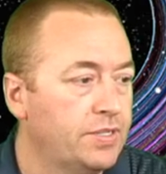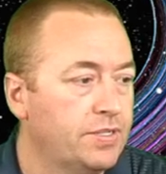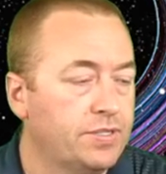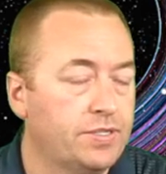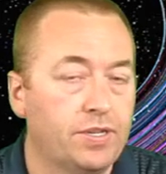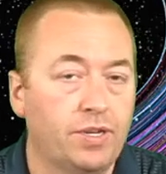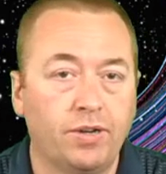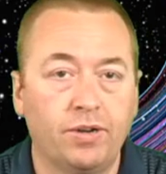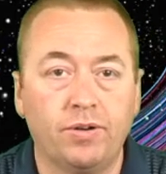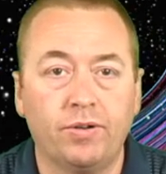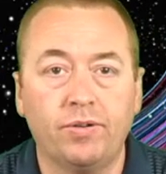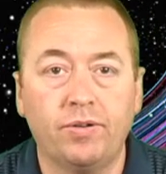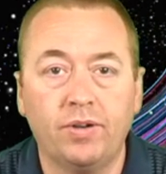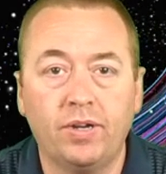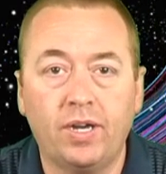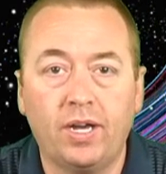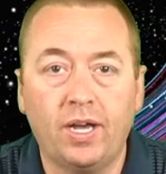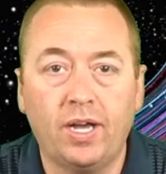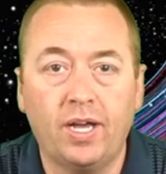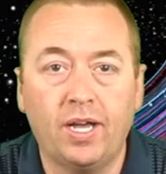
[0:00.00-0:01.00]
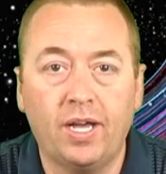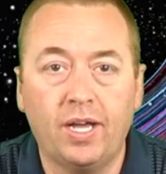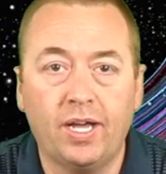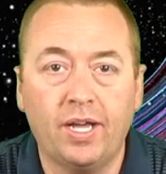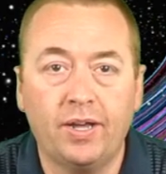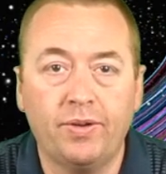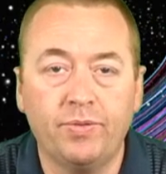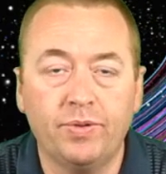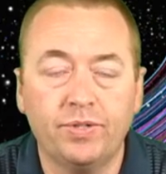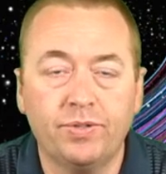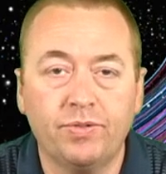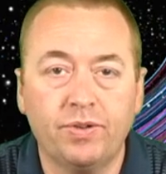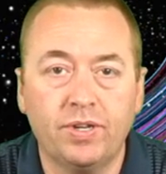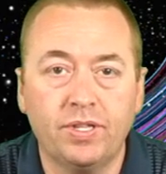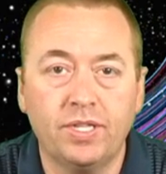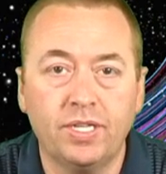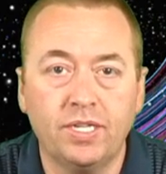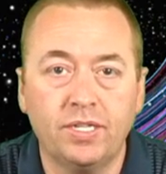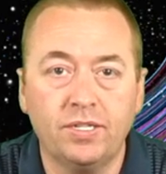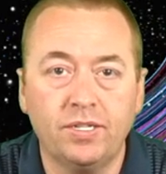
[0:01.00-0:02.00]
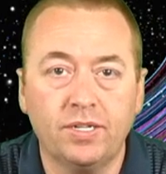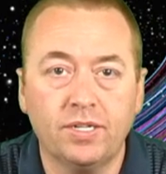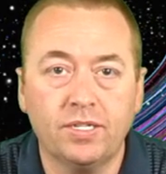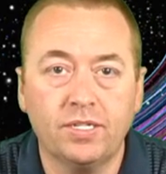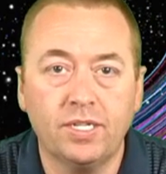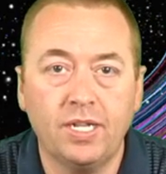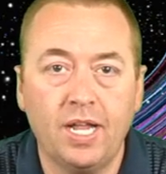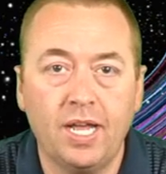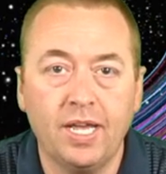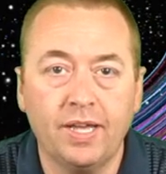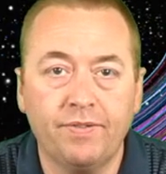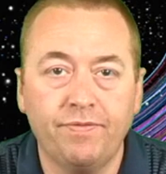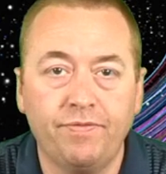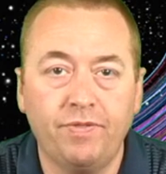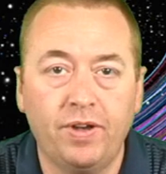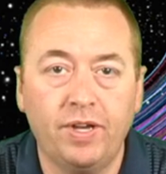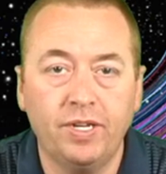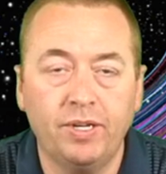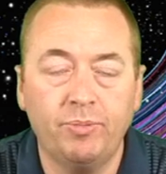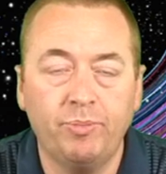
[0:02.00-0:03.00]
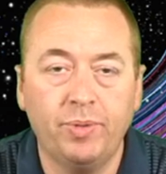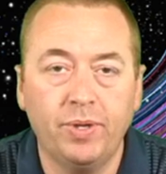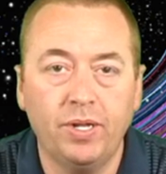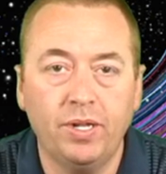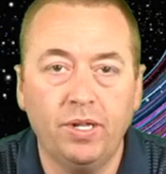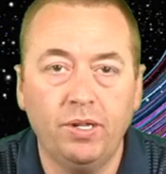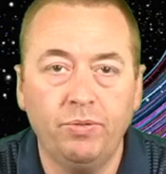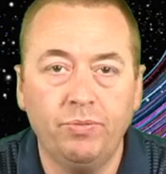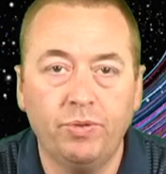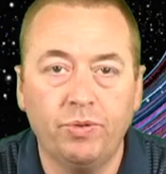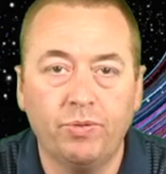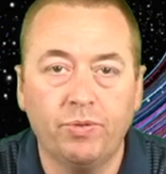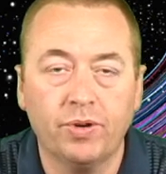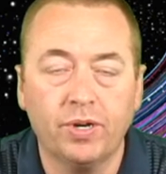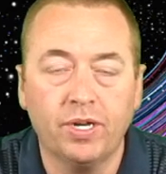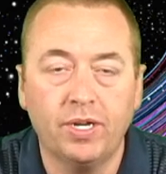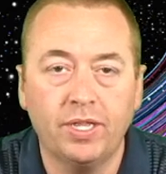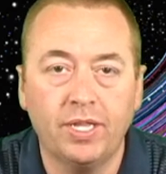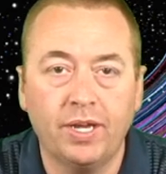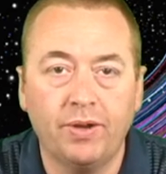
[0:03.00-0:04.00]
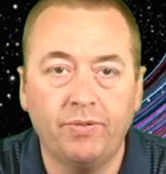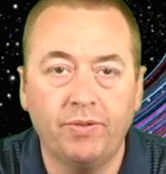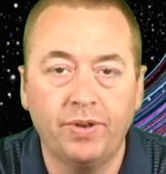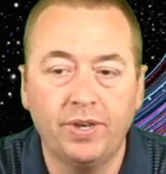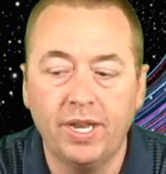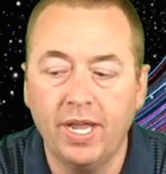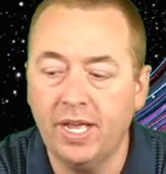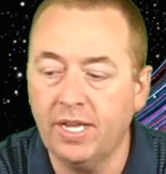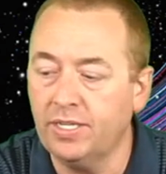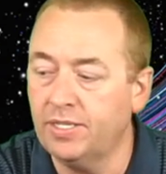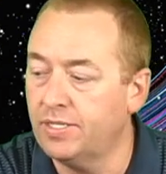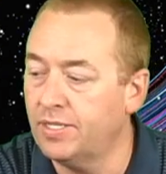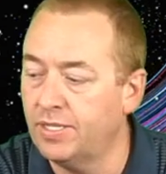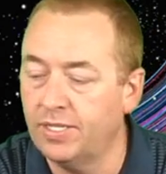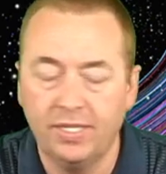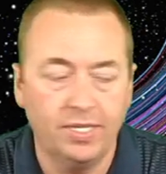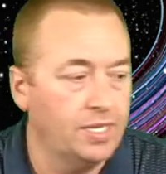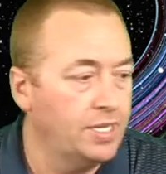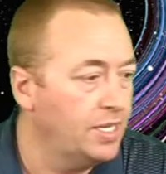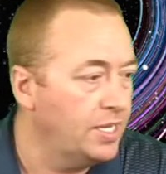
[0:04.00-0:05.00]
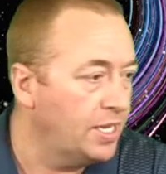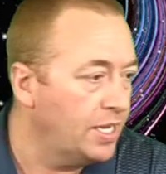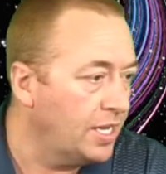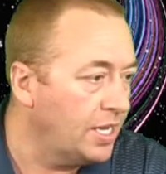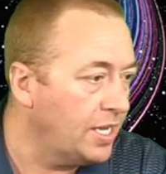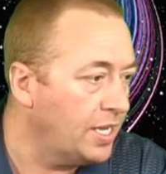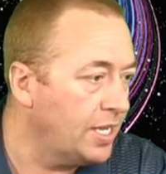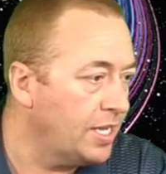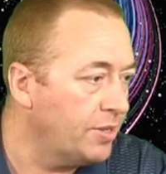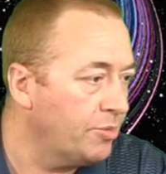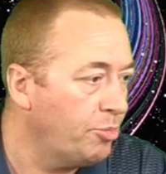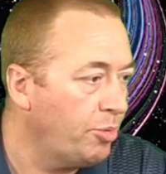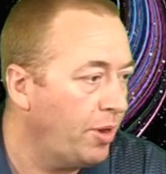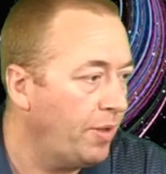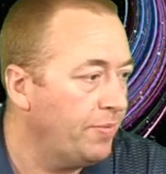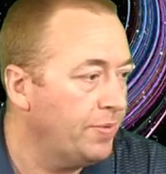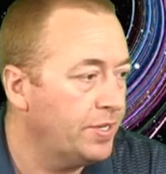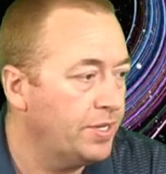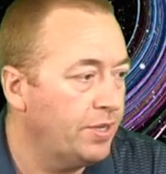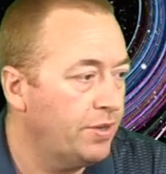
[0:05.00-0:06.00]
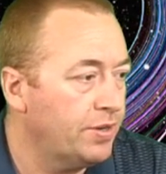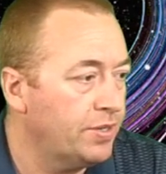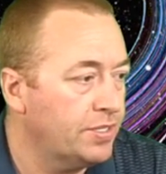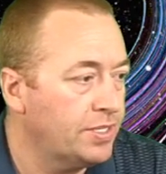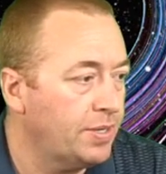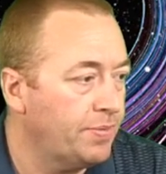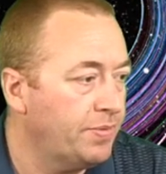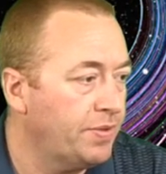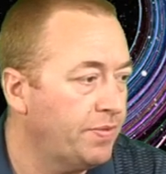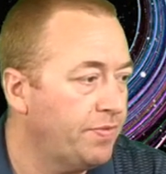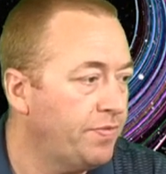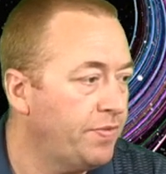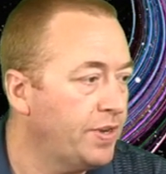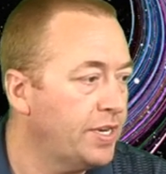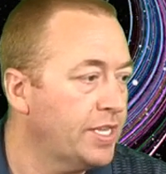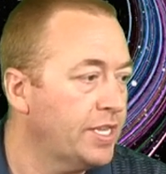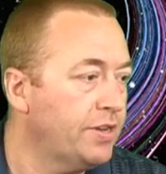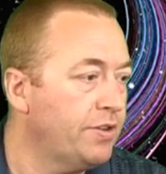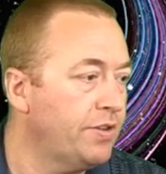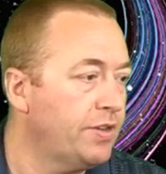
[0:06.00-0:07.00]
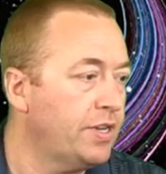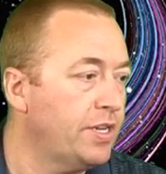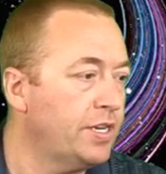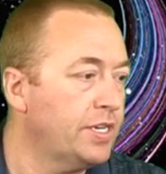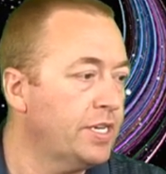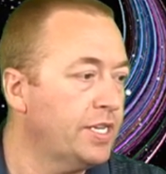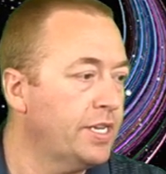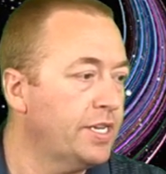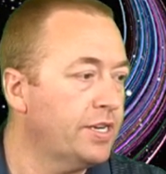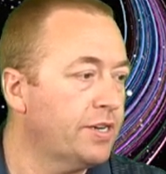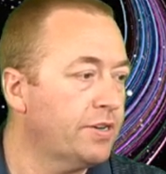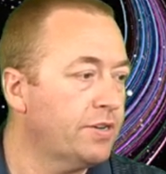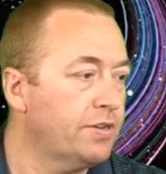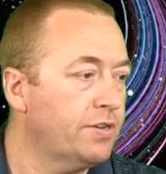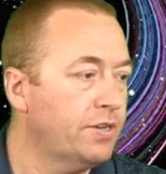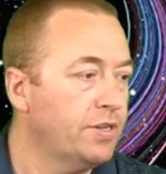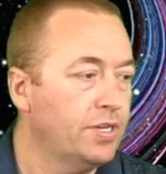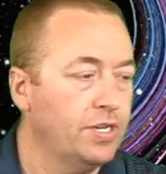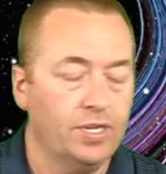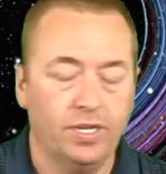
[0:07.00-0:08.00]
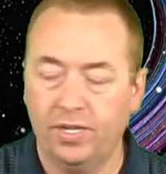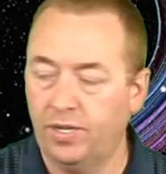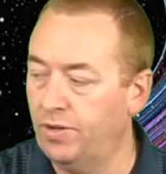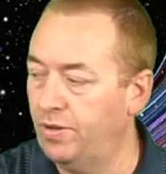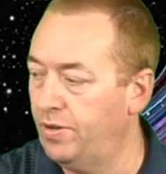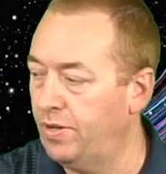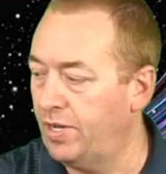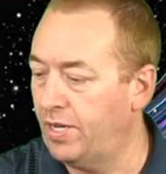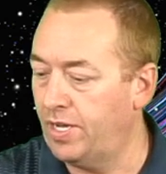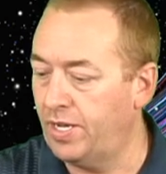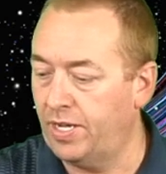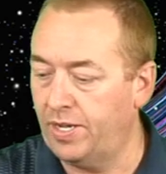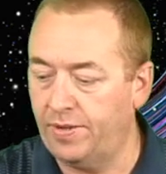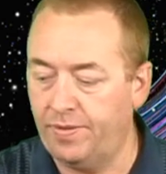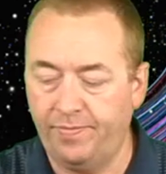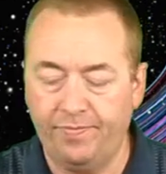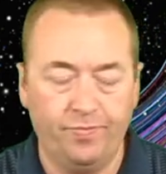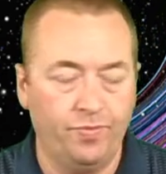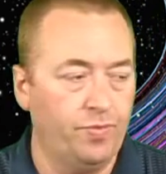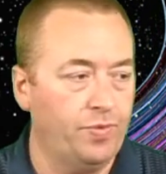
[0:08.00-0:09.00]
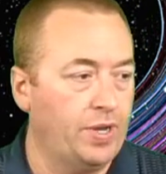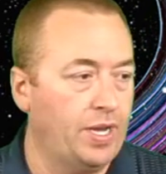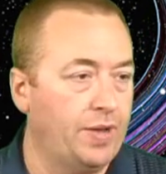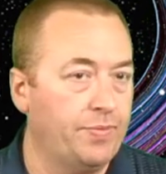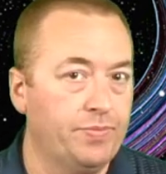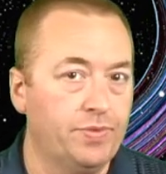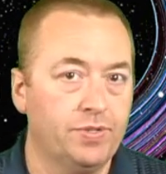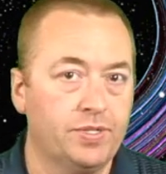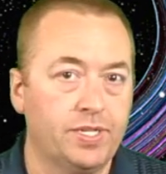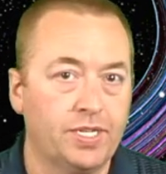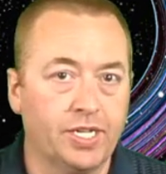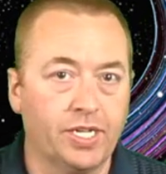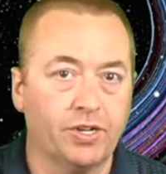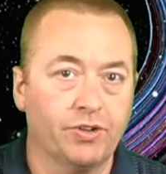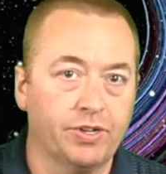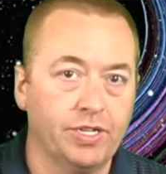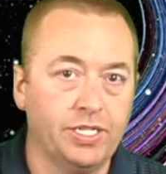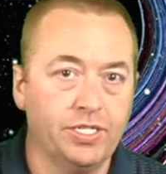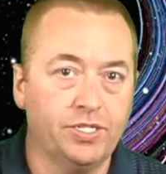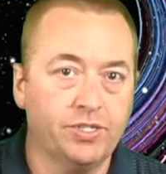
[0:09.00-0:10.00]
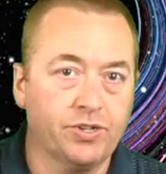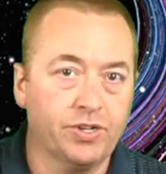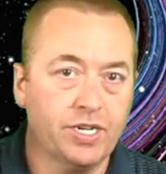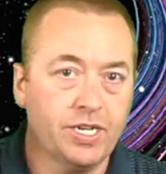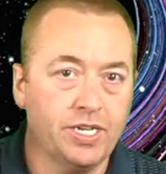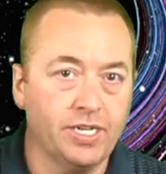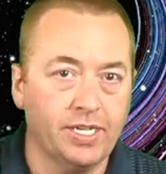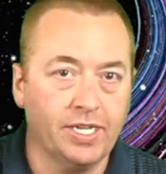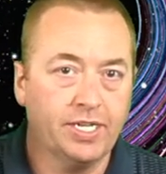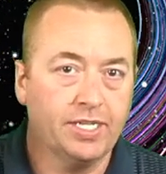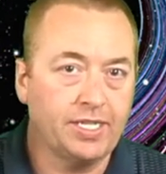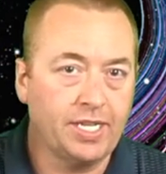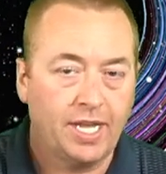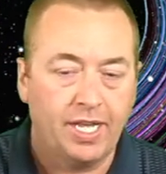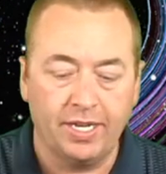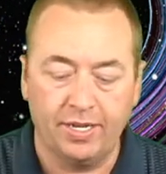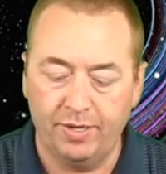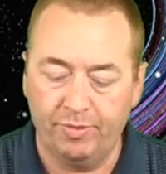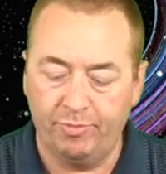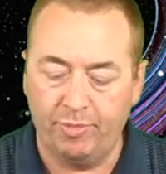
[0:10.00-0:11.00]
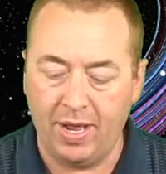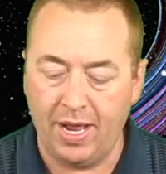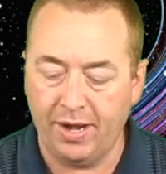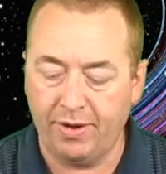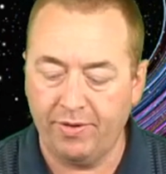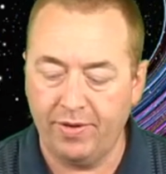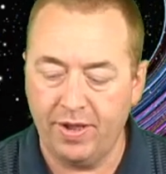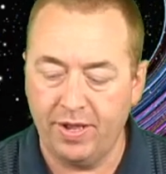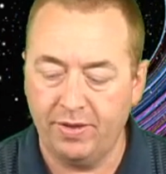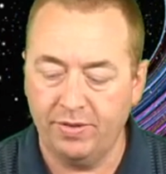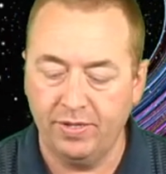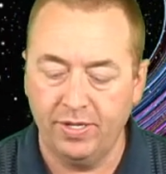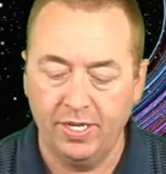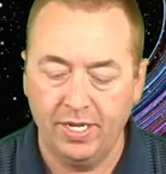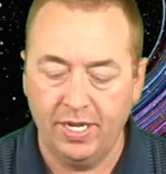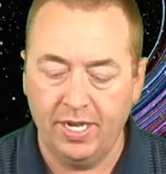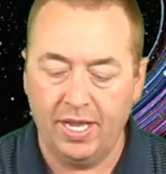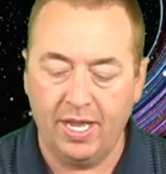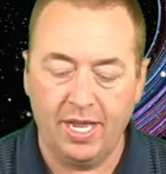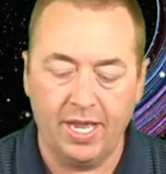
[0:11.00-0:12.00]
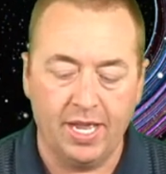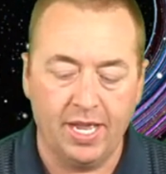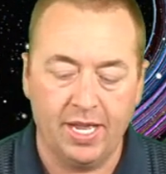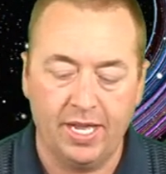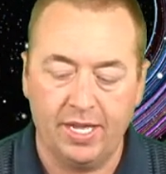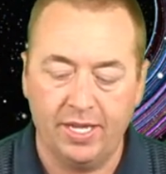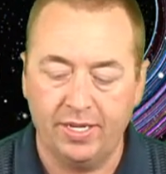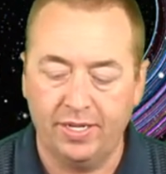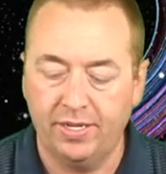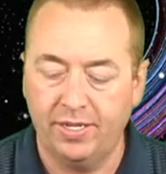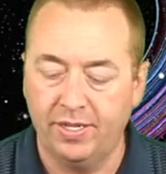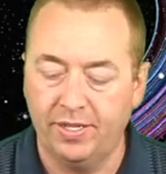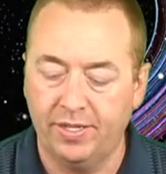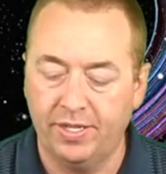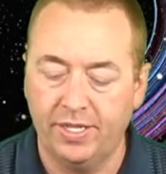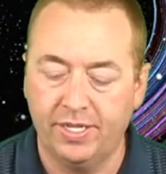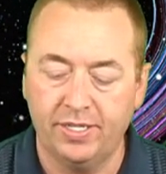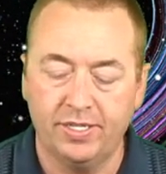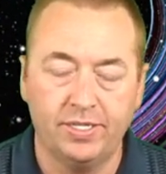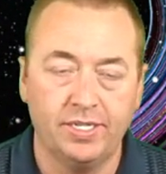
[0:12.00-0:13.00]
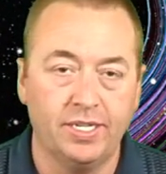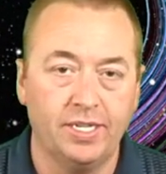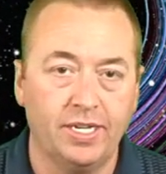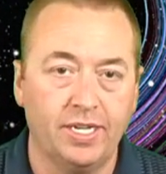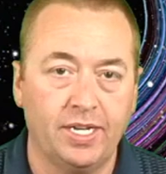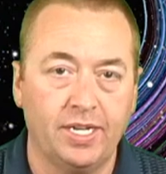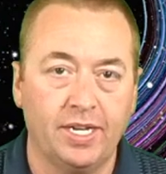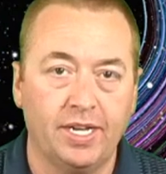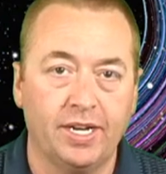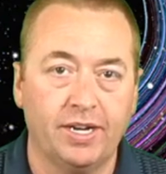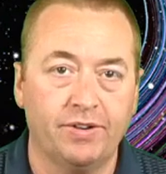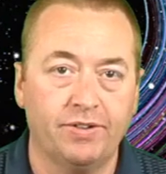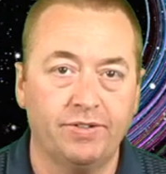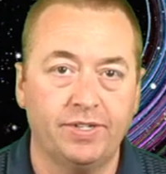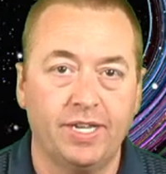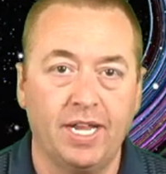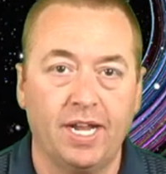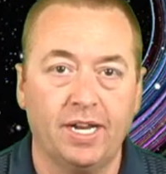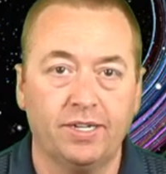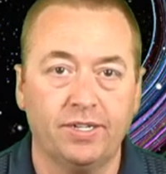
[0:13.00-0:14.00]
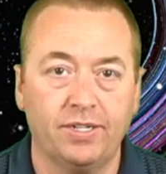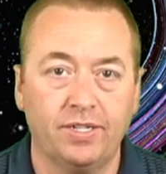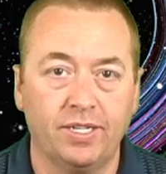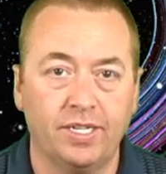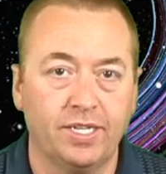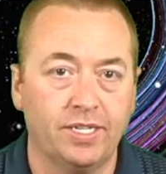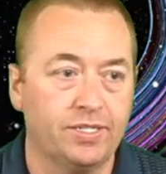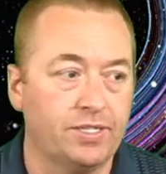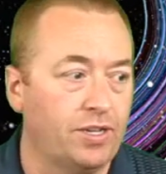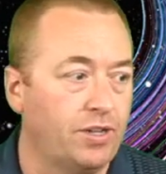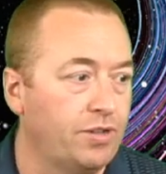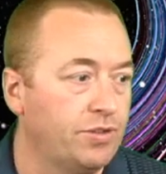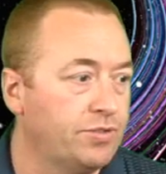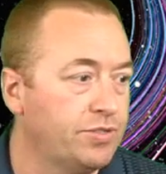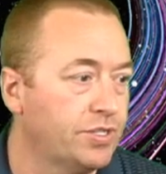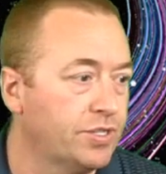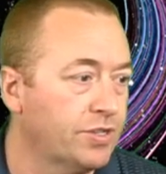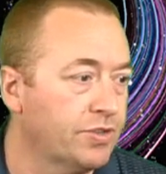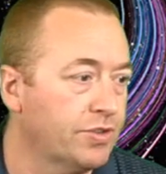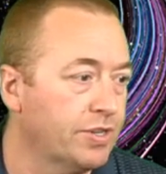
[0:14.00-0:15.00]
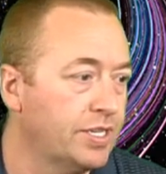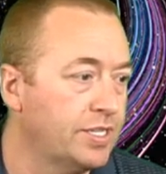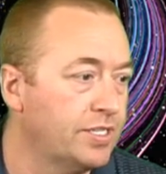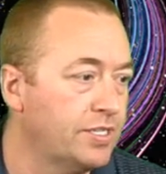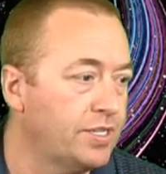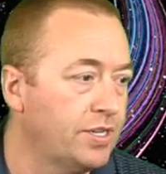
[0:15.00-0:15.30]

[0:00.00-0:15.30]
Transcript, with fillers: So, uh, which one of these looks like fun to build? We'll work on that one next. Uh, you probably noticed something funny going on here. Um, I'm using a green screen to get that background, and this uh, aerodactyl is also green.